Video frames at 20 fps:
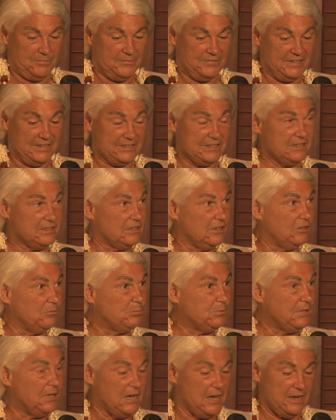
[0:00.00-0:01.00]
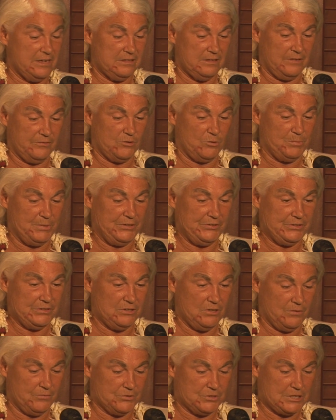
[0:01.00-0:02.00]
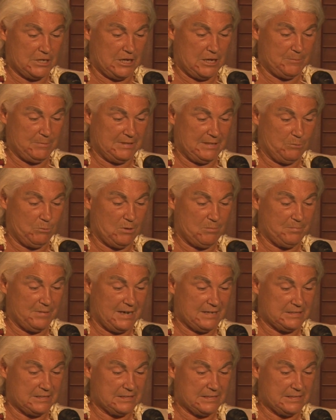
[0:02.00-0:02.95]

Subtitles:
This is a plot of obesity over time, and they went back to